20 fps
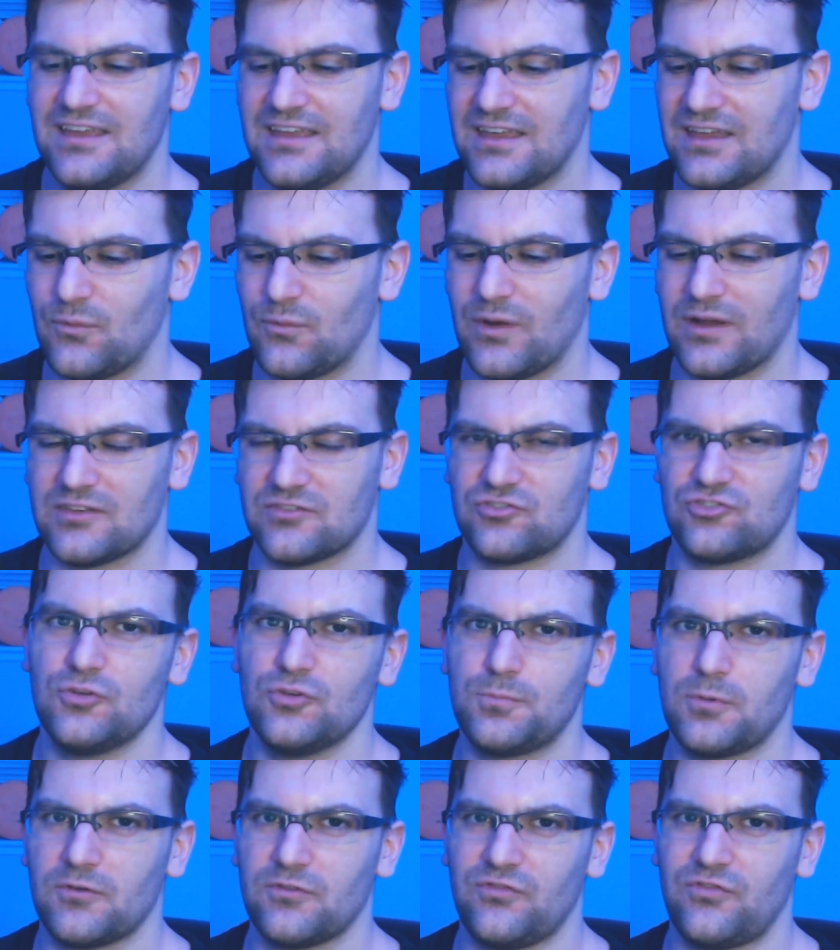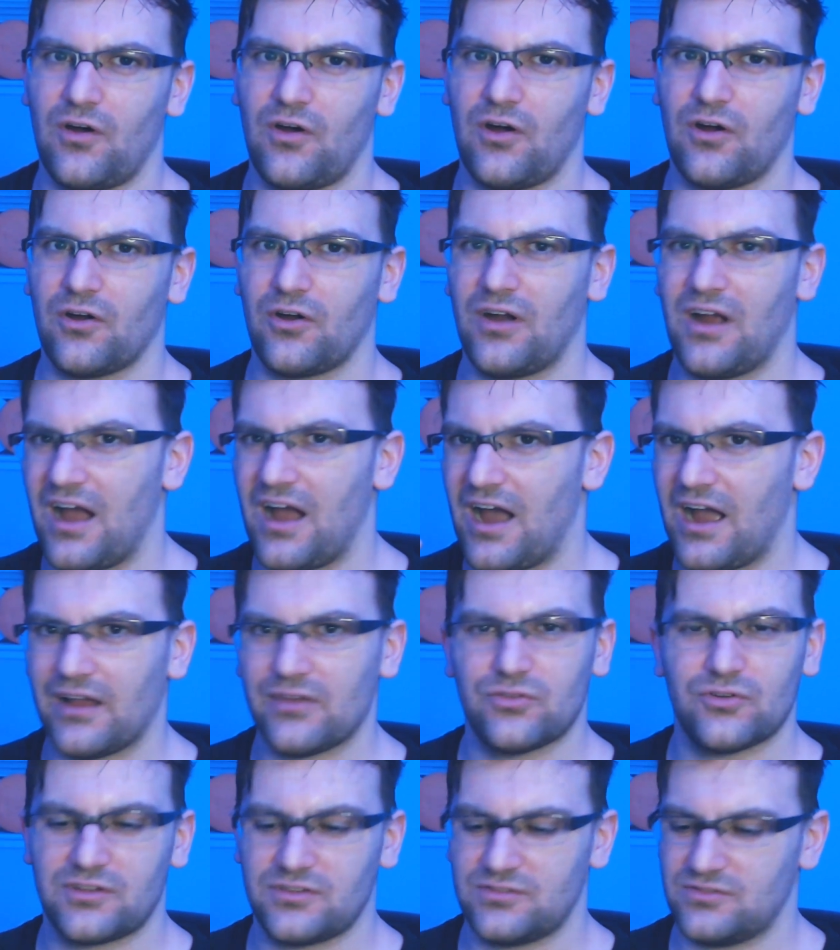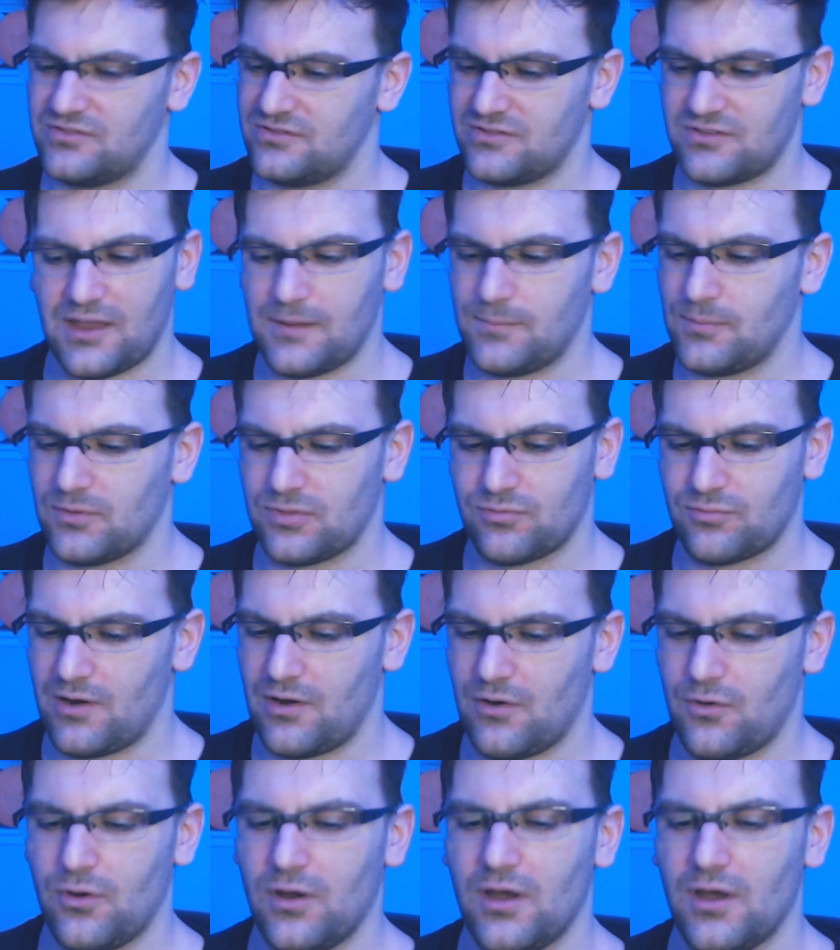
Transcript: It went super far, either type of throw.